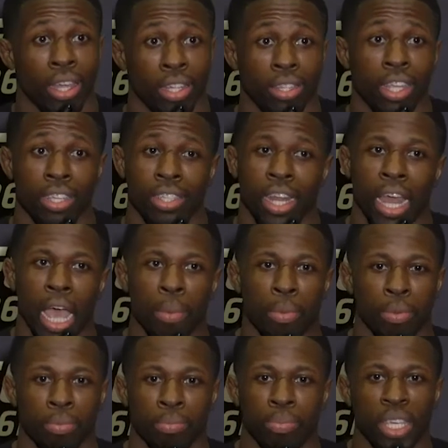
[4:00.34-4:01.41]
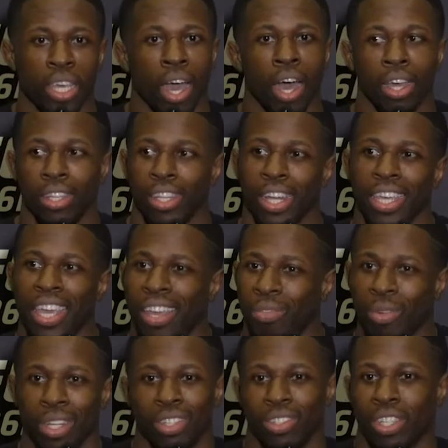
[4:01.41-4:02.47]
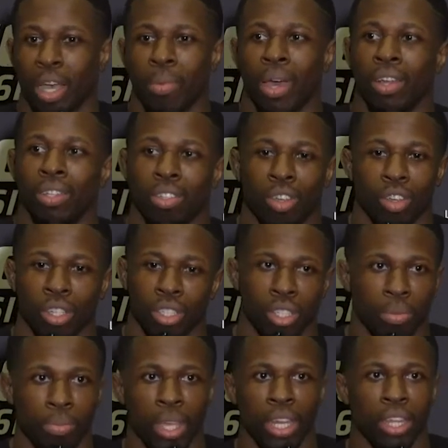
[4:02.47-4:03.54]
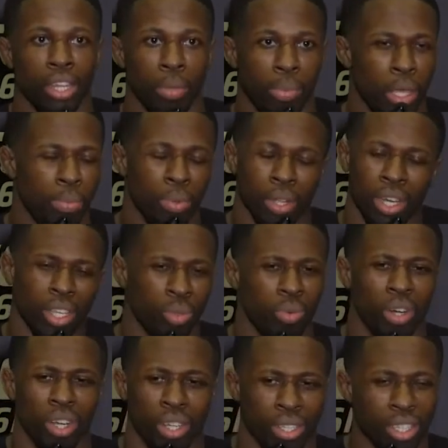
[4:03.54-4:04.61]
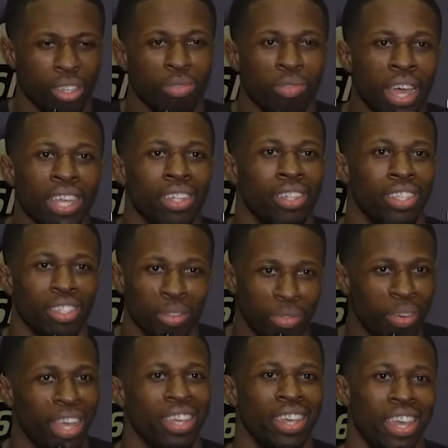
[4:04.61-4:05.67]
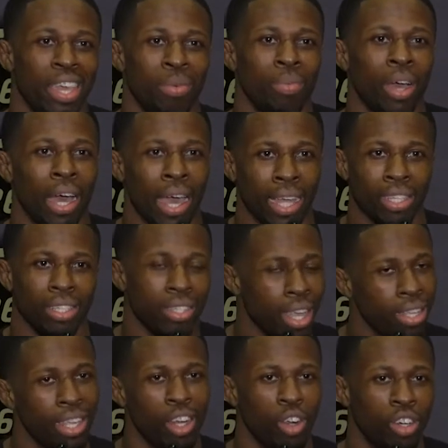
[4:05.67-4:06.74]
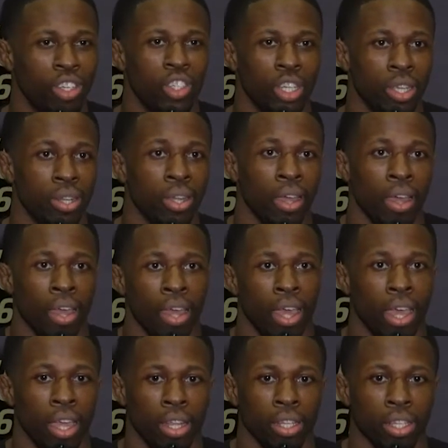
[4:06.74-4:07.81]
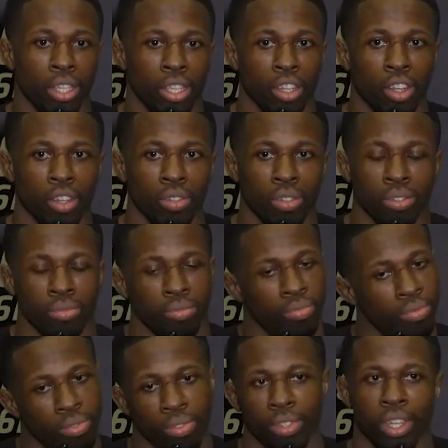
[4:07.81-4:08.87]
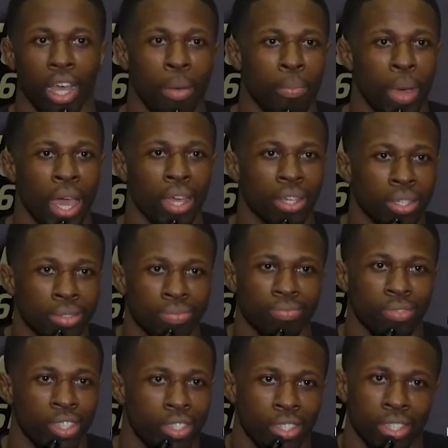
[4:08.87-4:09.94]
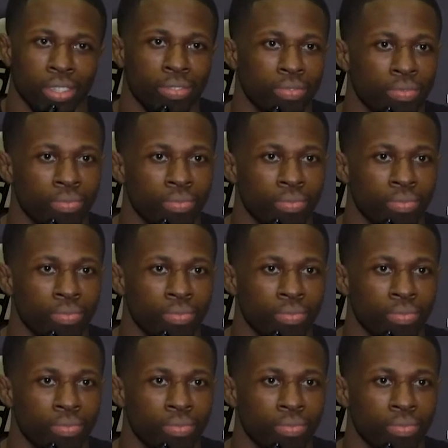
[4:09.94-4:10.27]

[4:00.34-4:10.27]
and things that happened beyond that I can't really just come out and talk to the media and the people. It is what it is. It's fight. It's the fight game. I had to take that on the chin and, you know, I'm back. That's it.